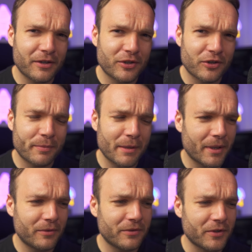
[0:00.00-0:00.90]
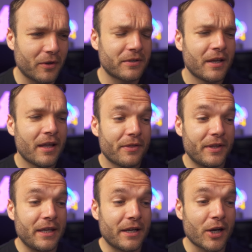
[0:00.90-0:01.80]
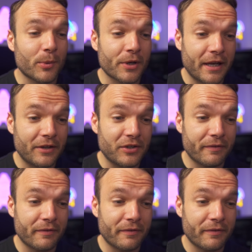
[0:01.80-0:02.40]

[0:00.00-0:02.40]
I should just pick my own stocks. The Global Clean Energy